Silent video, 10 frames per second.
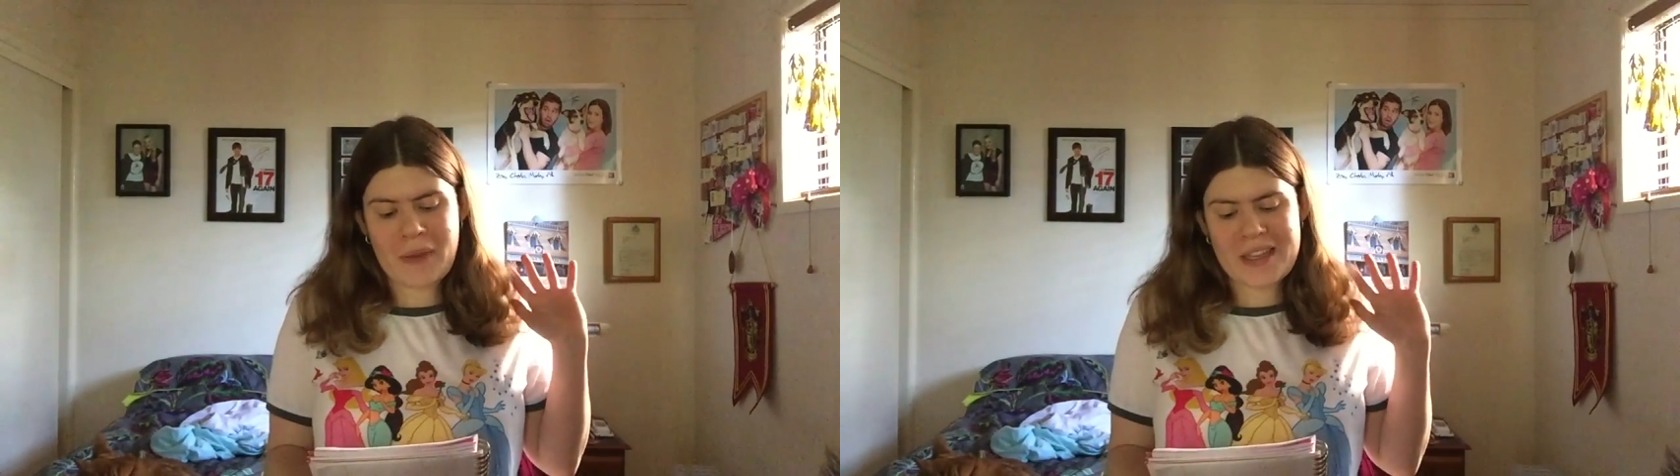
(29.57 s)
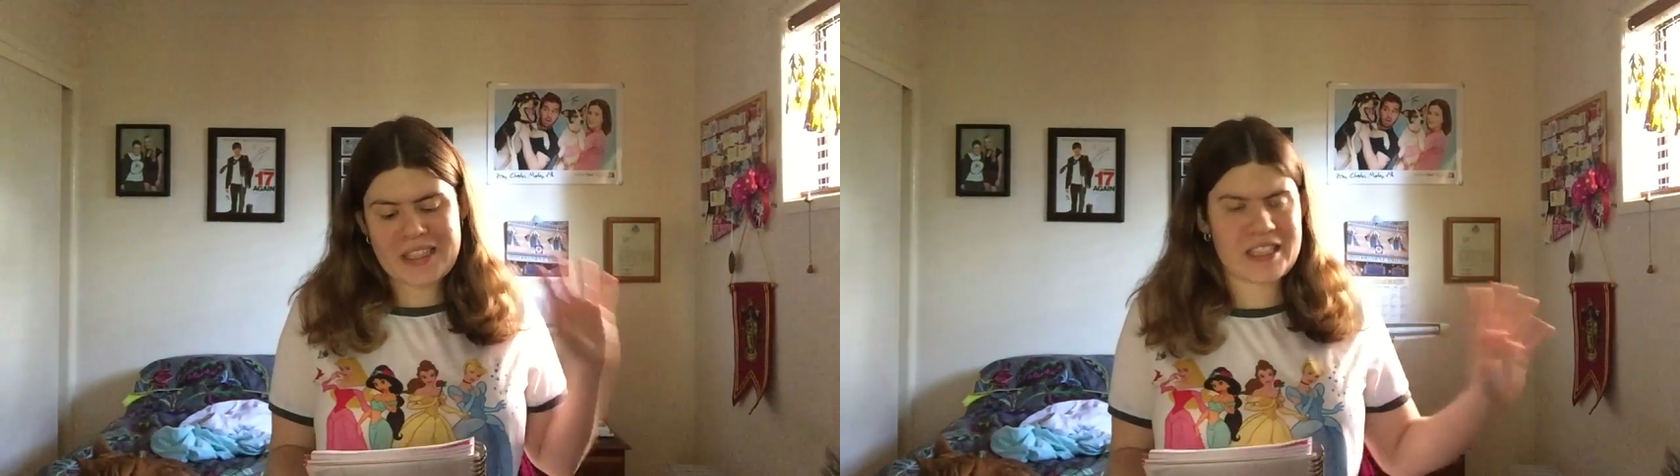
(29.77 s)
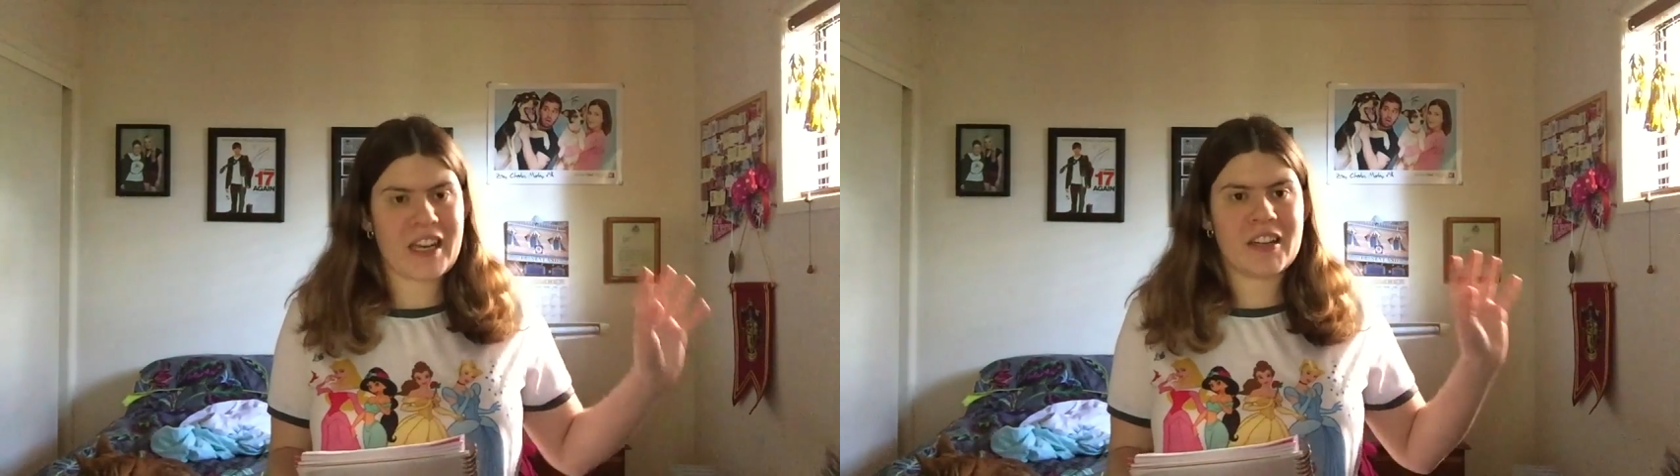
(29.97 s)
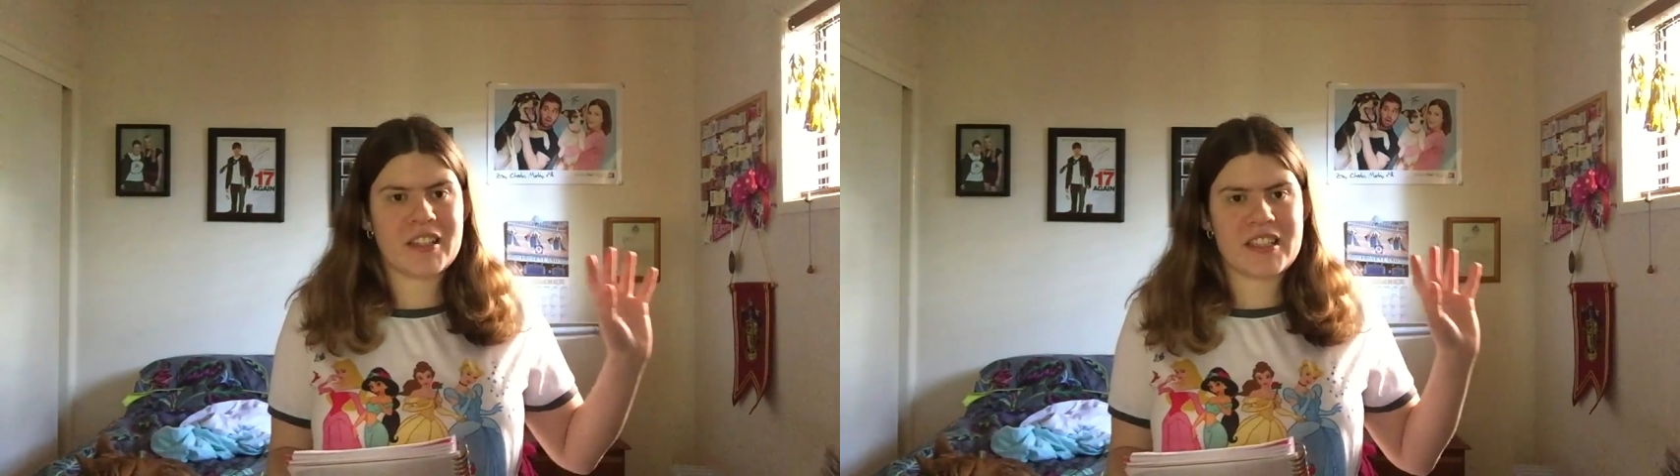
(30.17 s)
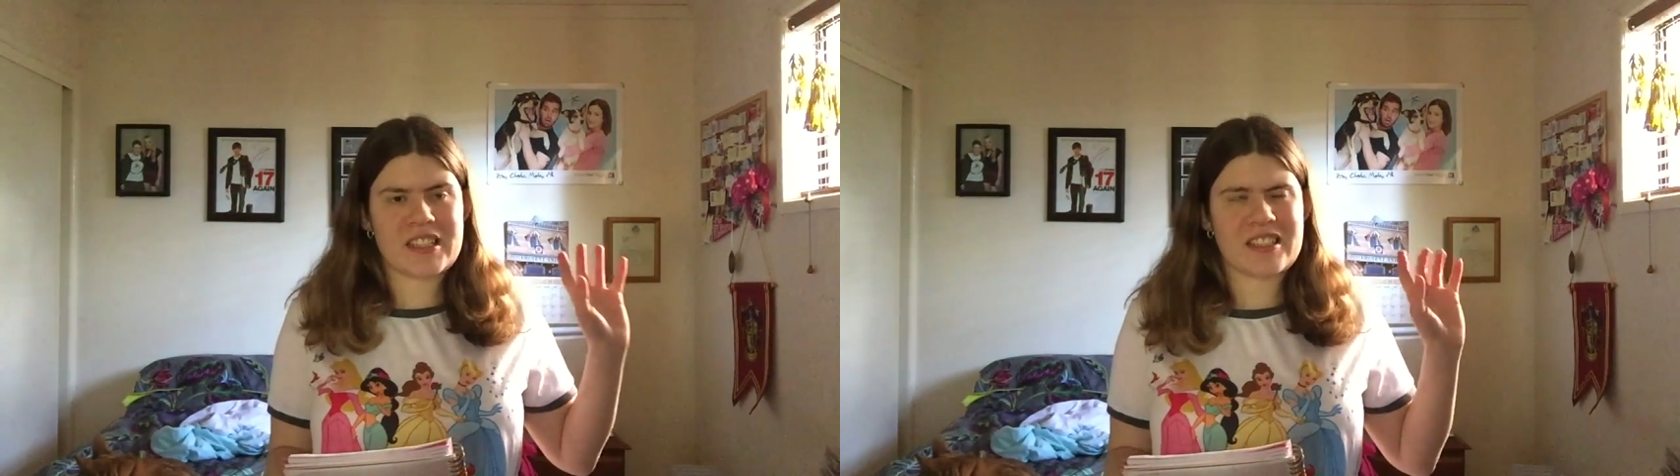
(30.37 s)
my
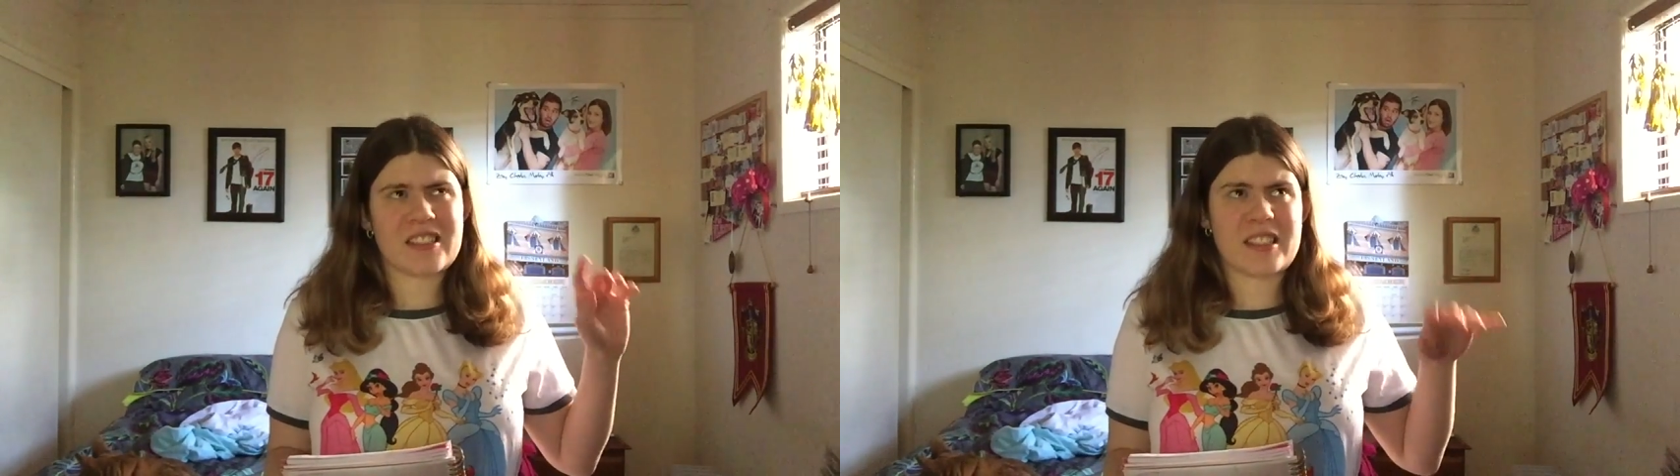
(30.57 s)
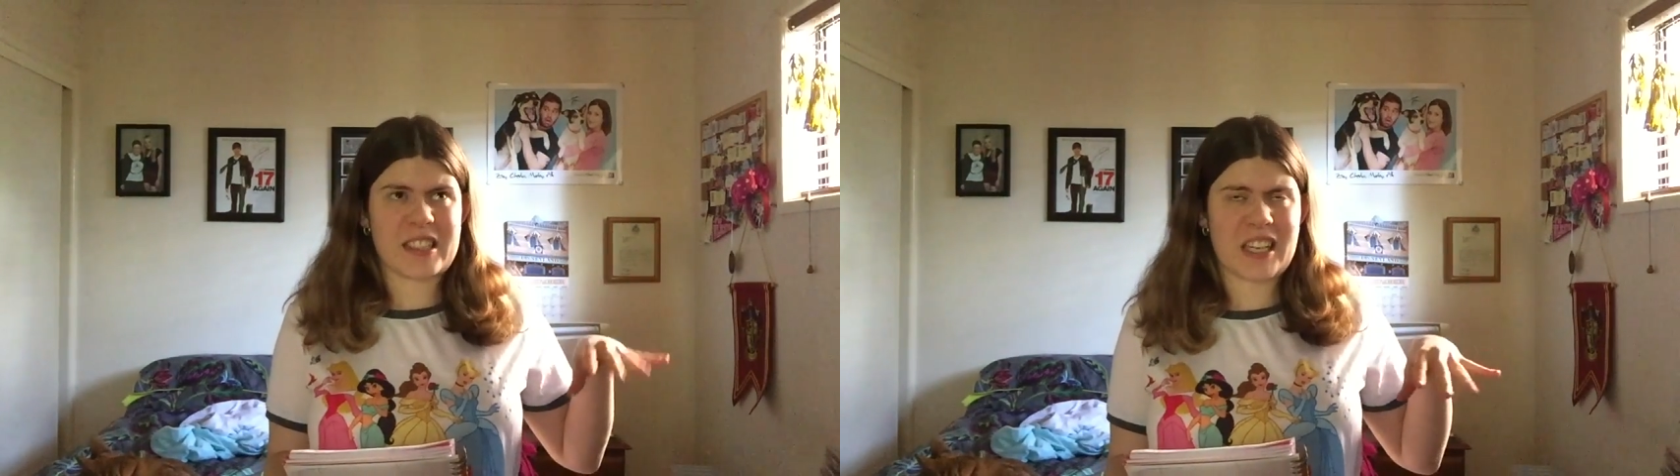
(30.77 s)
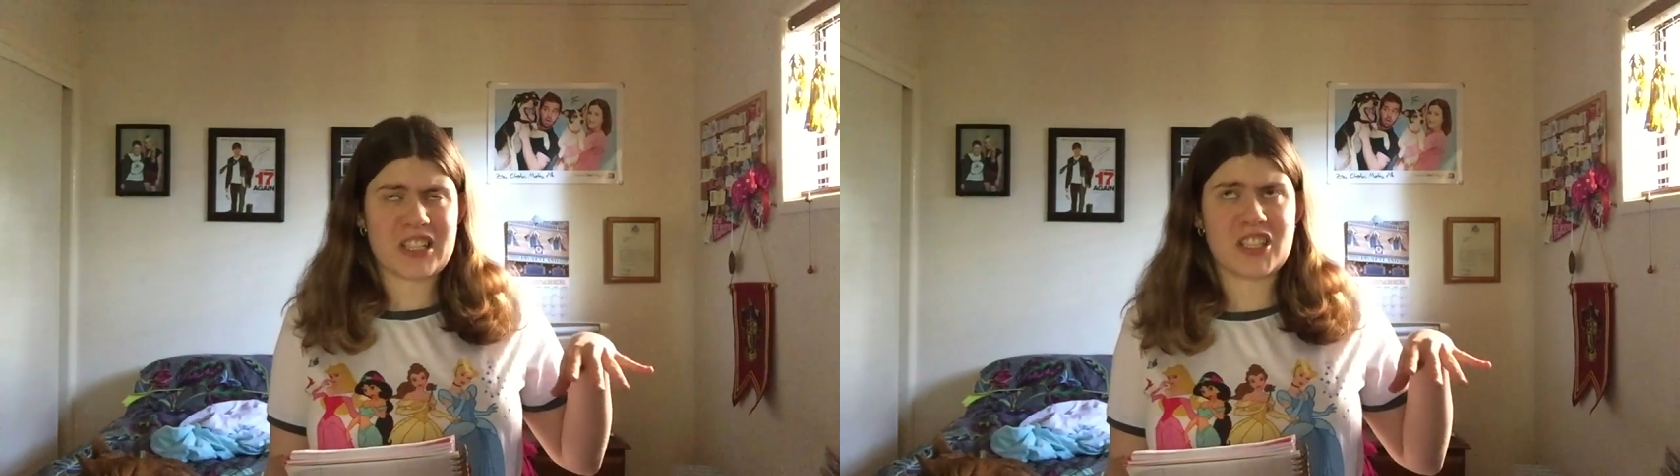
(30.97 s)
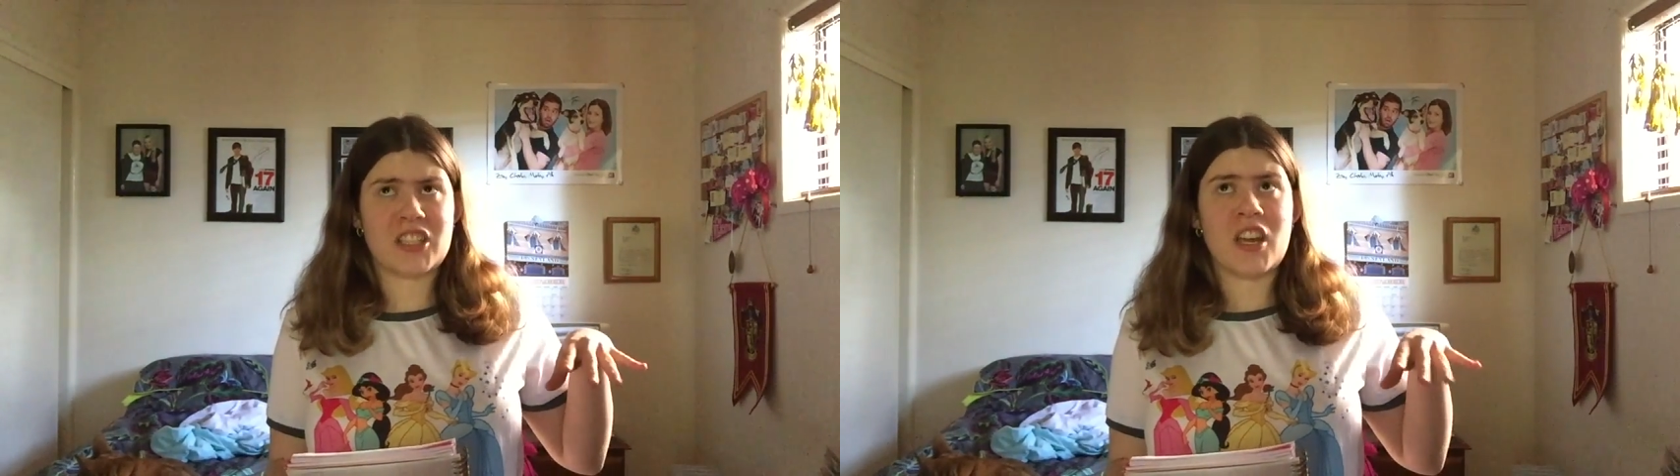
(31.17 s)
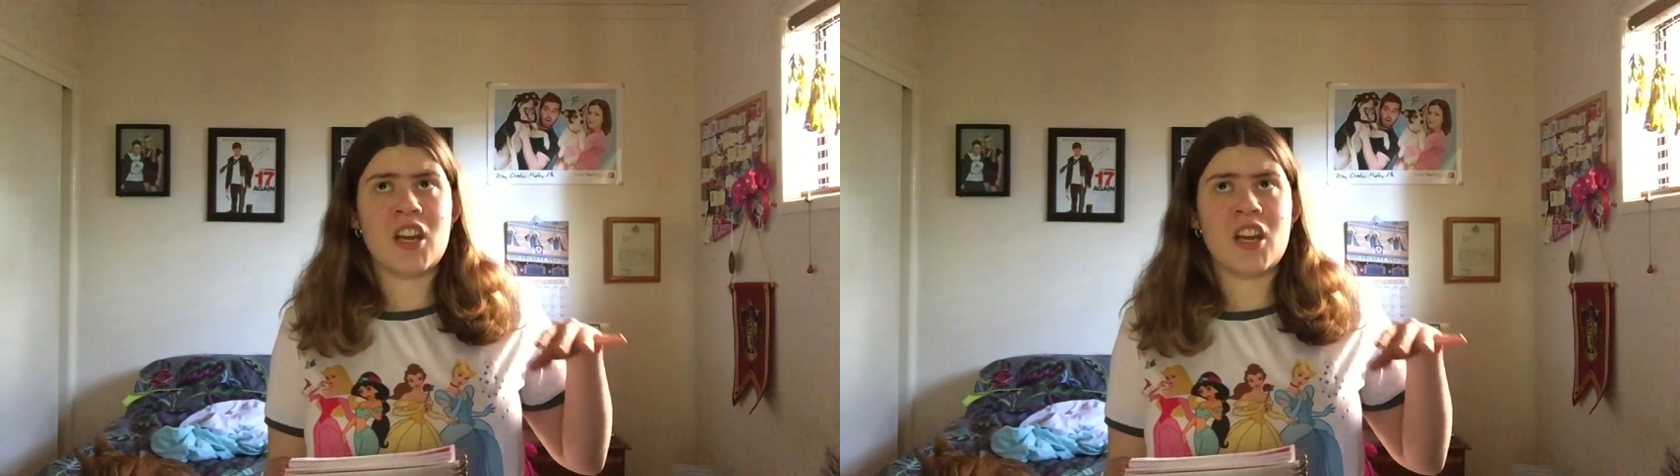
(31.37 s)
scariest slash